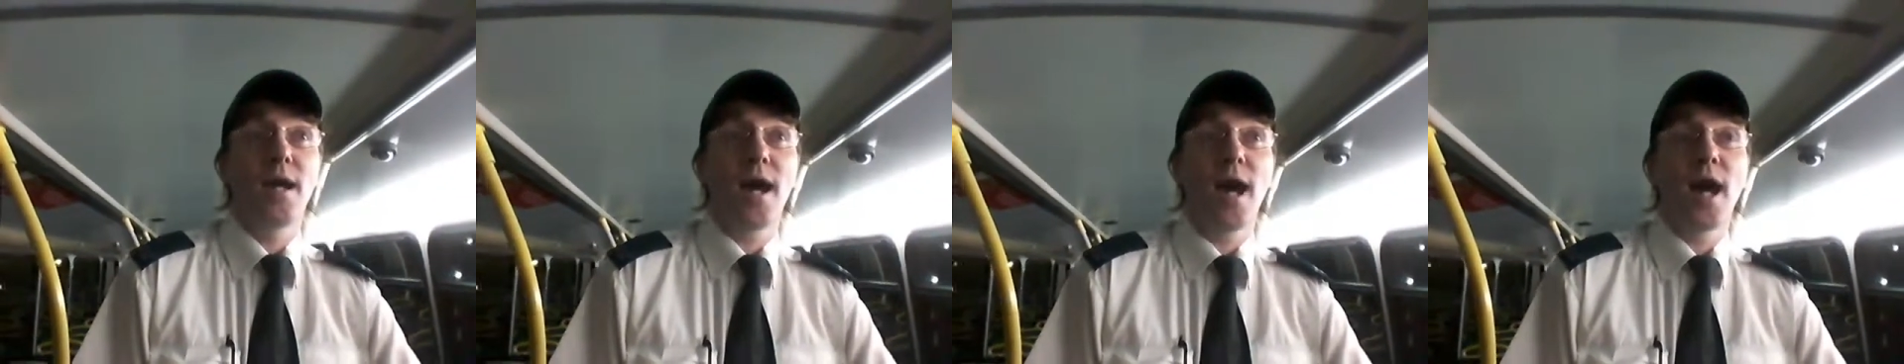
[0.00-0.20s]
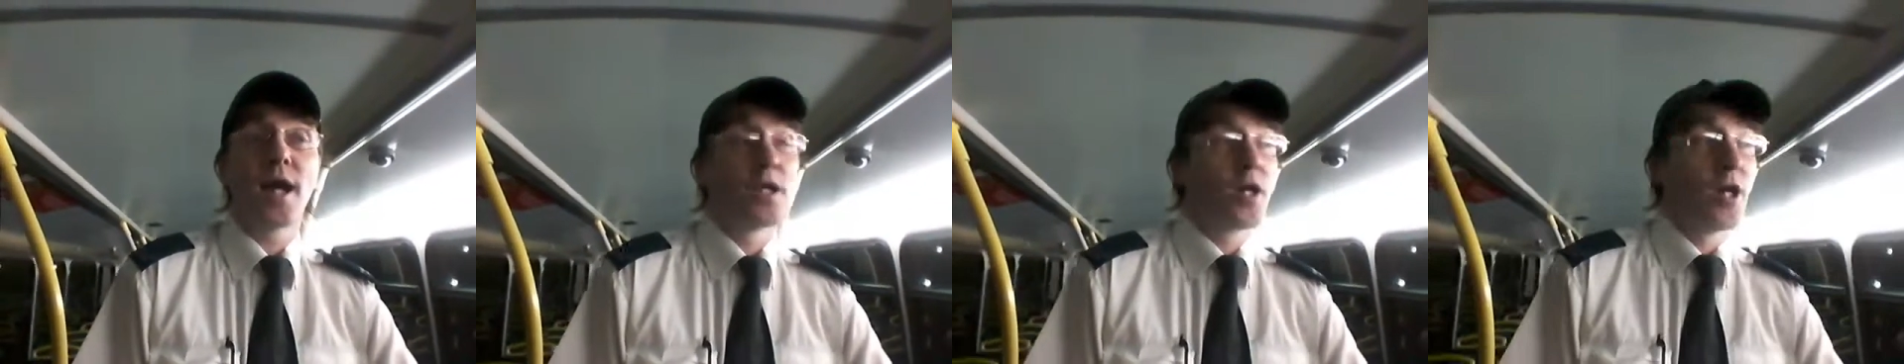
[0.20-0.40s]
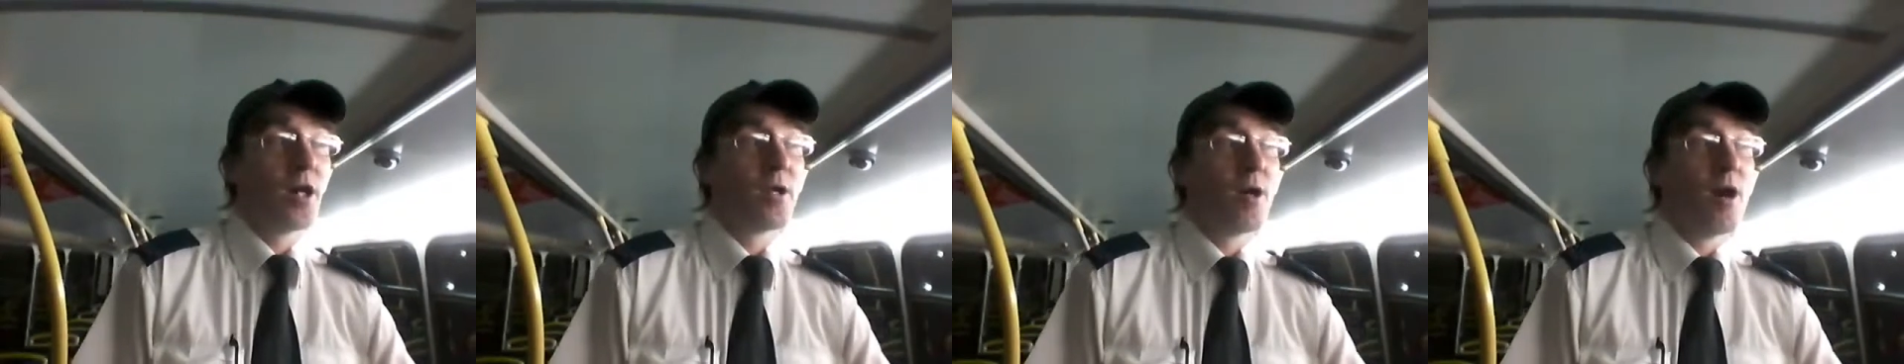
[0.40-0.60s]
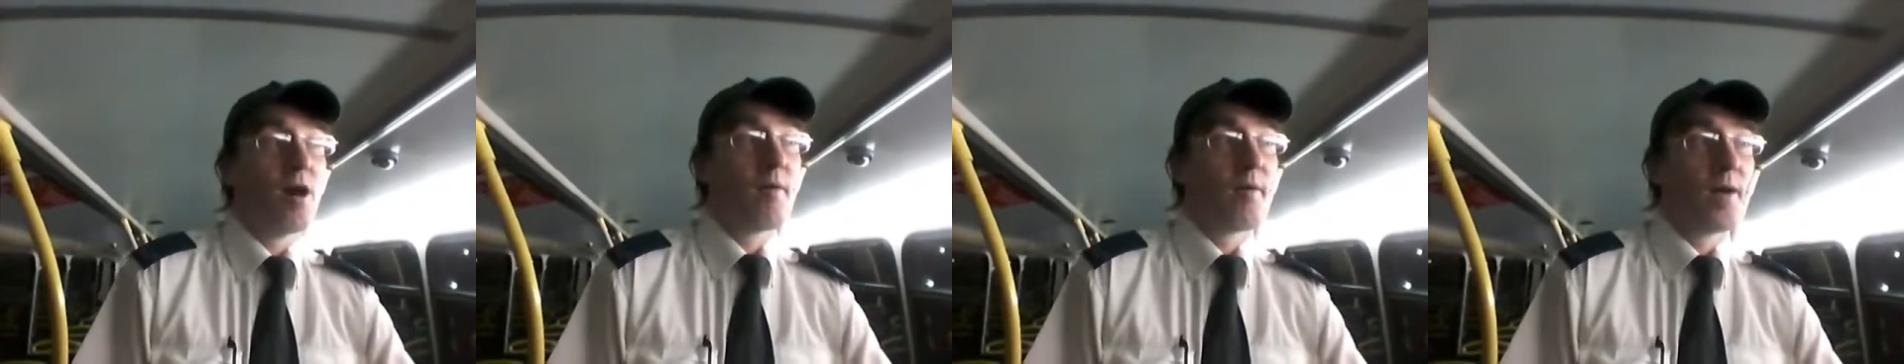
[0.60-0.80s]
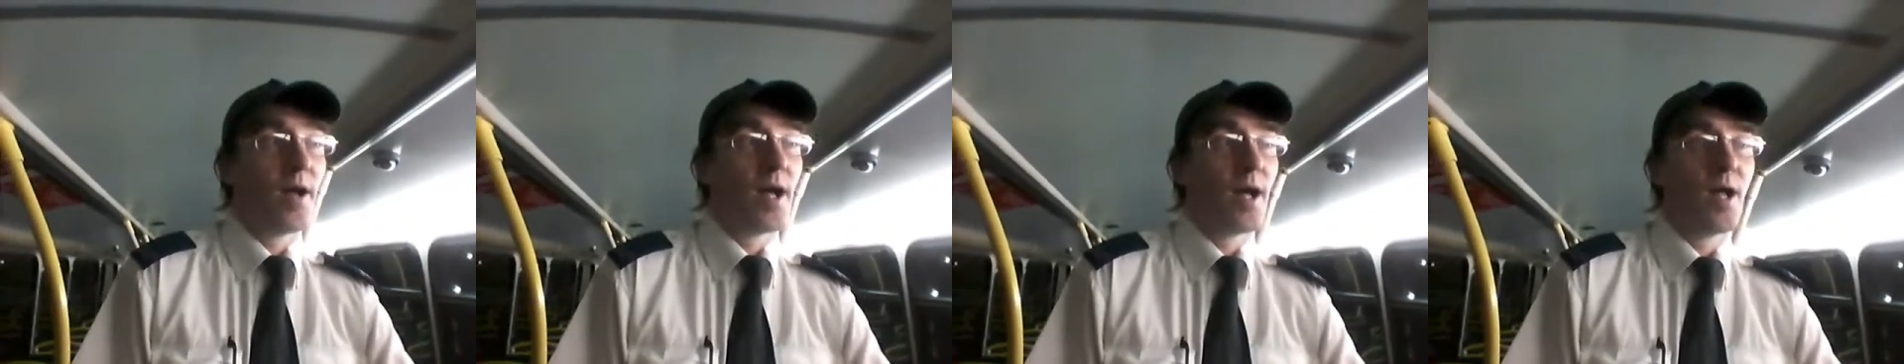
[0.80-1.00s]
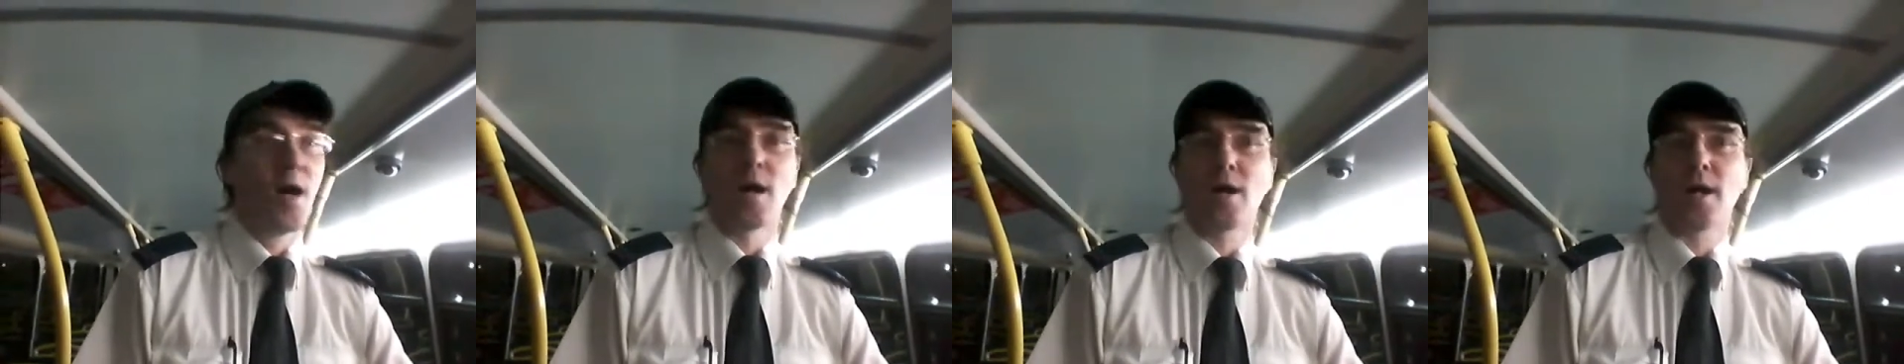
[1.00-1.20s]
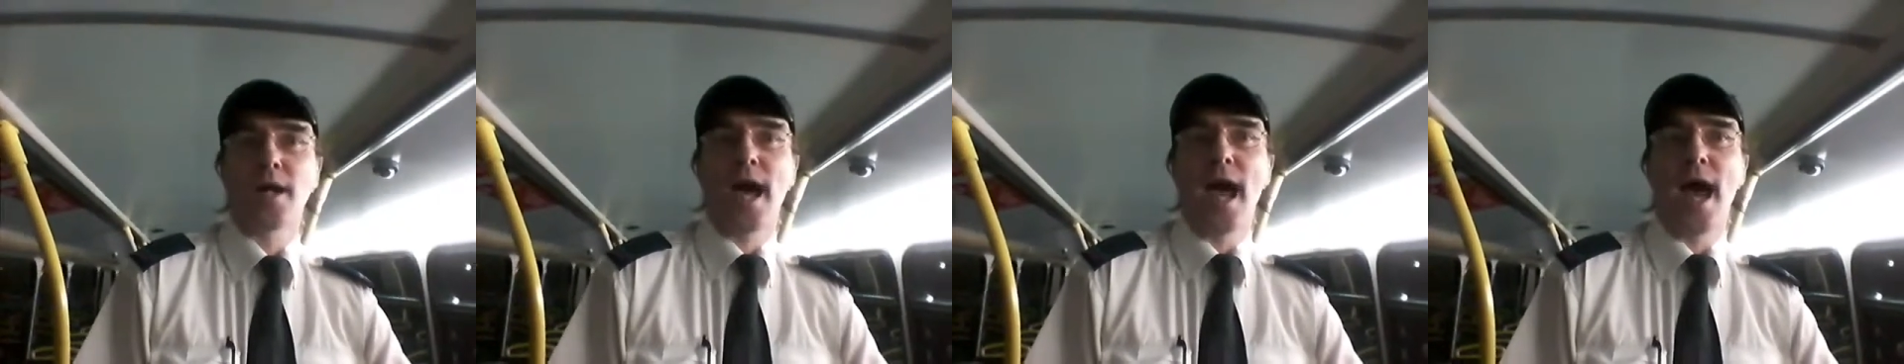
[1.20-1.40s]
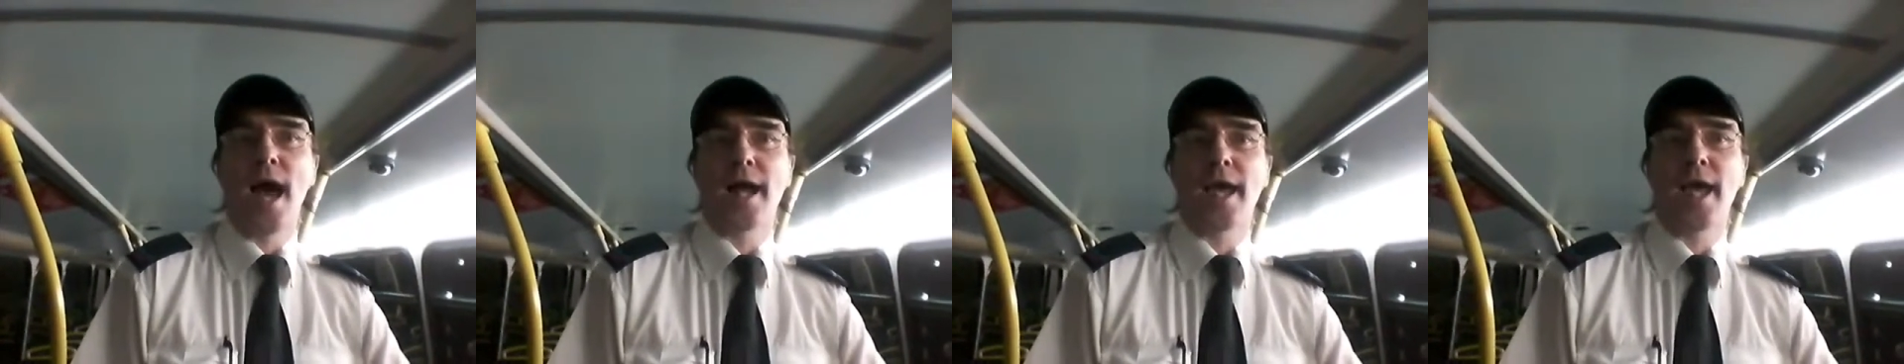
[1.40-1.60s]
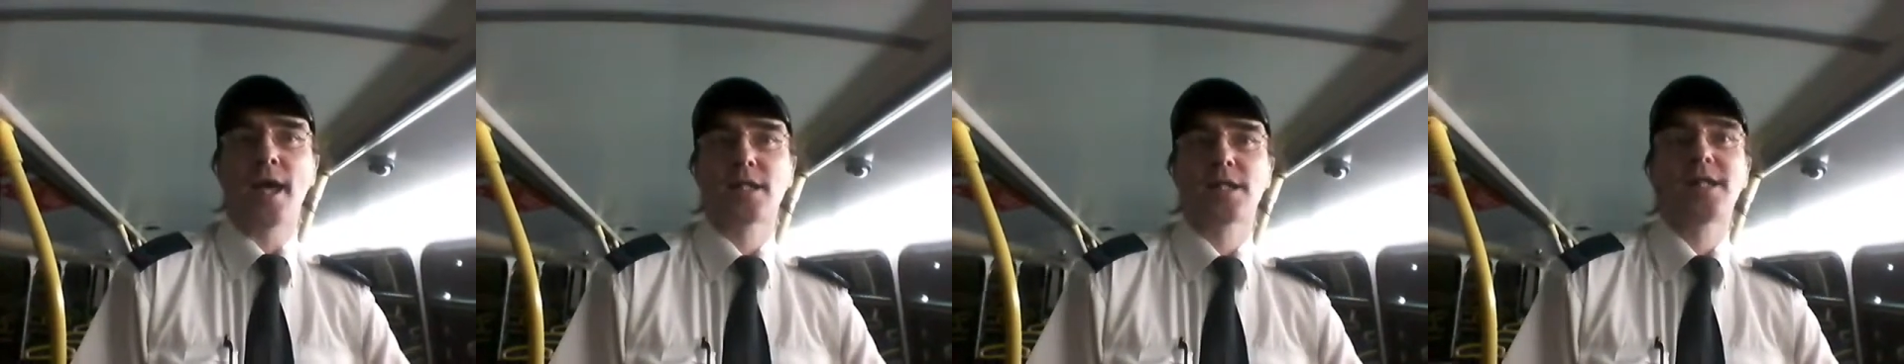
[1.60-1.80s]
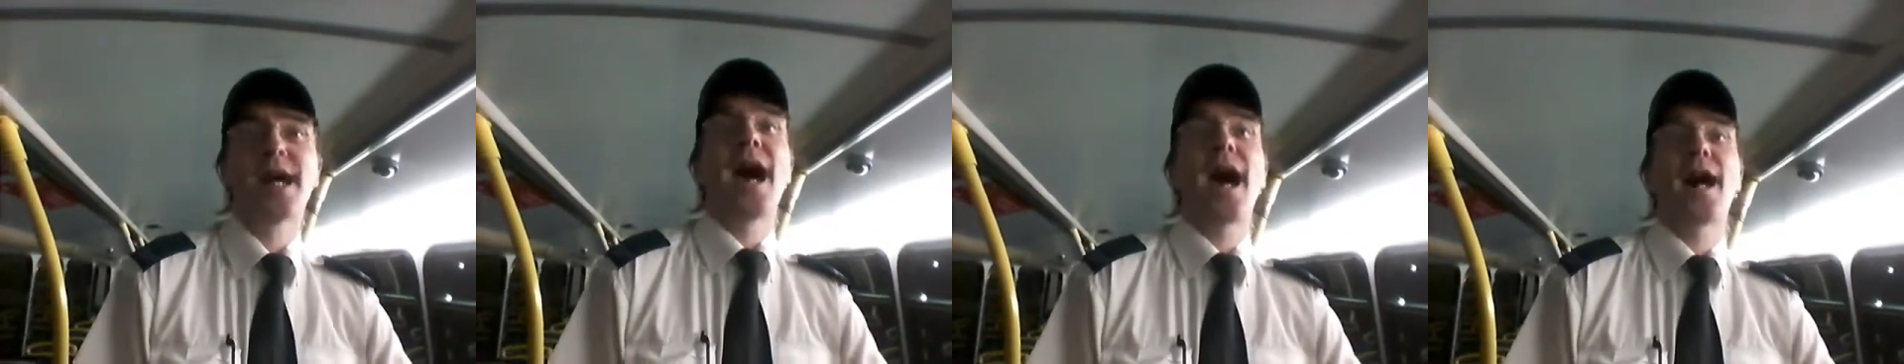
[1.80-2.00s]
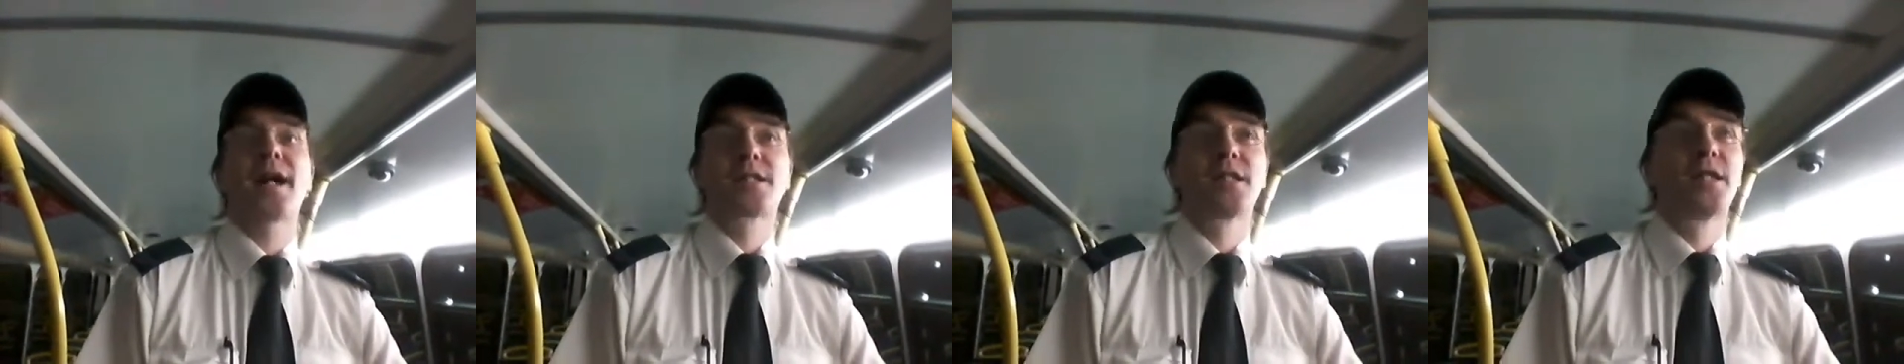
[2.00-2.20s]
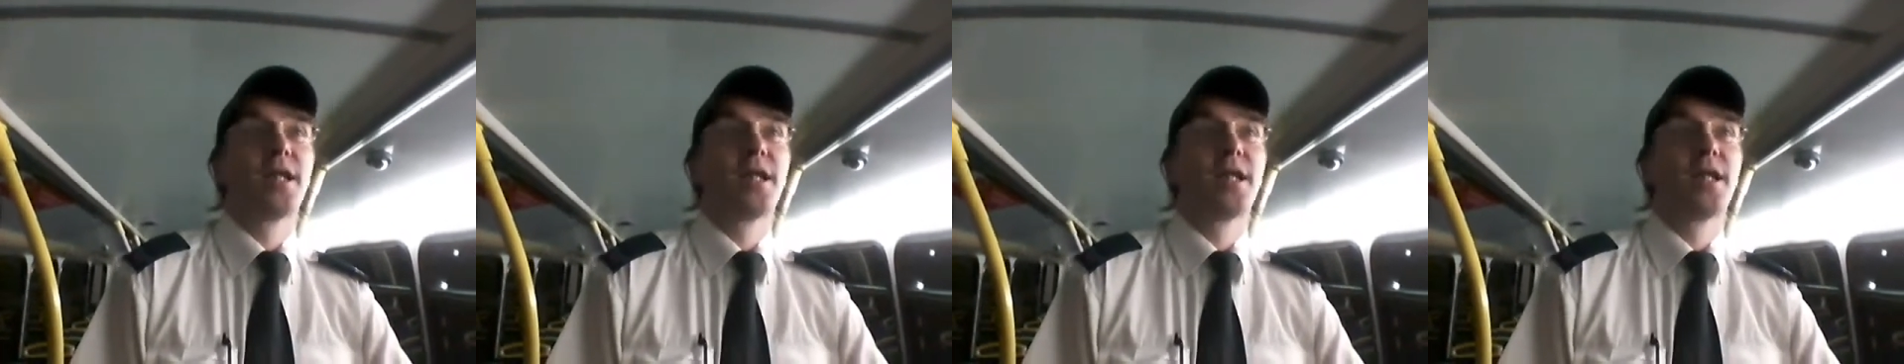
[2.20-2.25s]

I turned over and looked and I guess I